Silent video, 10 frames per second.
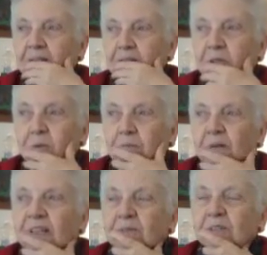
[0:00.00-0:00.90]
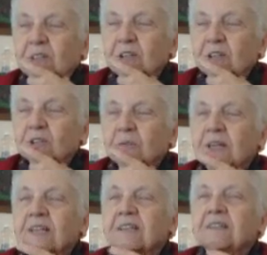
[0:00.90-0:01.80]
so but he was a large
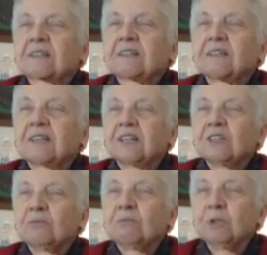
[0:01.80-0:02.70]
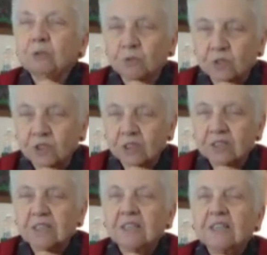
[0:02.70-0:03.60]
man, his boots
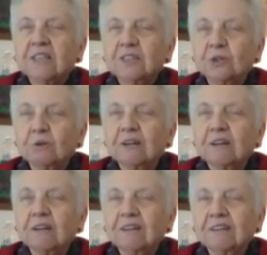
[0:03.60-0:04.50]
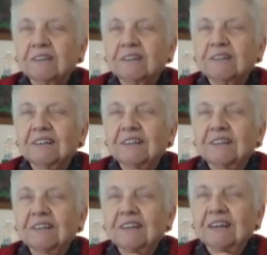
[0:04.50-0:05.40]
to wear,
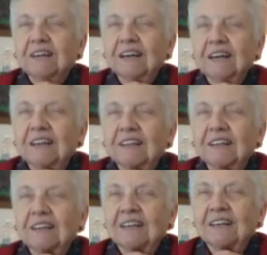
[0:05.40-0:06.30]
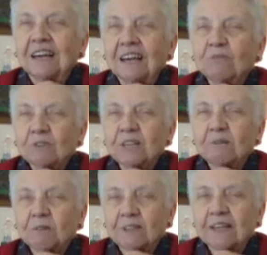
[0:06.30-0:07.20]
and Ed was
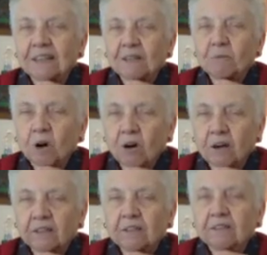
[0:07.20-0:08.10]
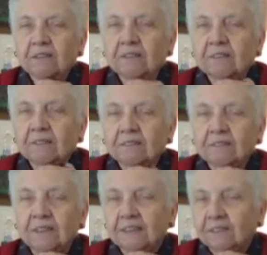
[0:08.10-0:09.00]
able to get them on,
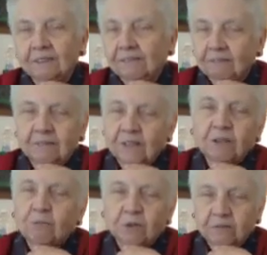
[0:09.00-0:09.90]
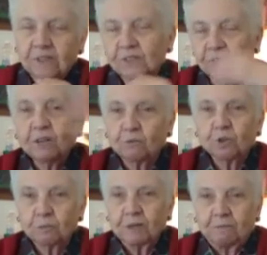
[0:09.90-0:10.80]
and his feet would
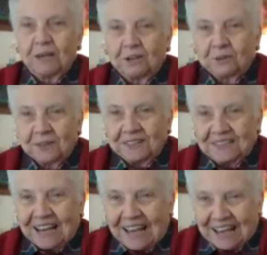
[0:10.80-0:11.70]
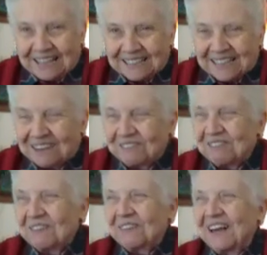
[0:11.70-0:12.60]
have been bigger than Dad's. I
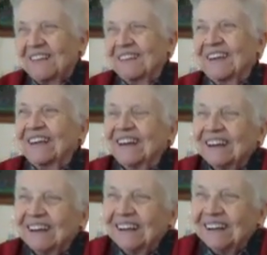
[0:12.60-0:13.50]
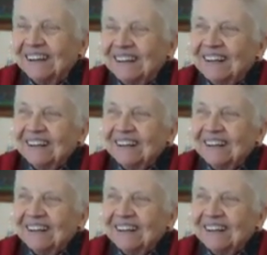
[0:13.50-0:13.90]
remember that.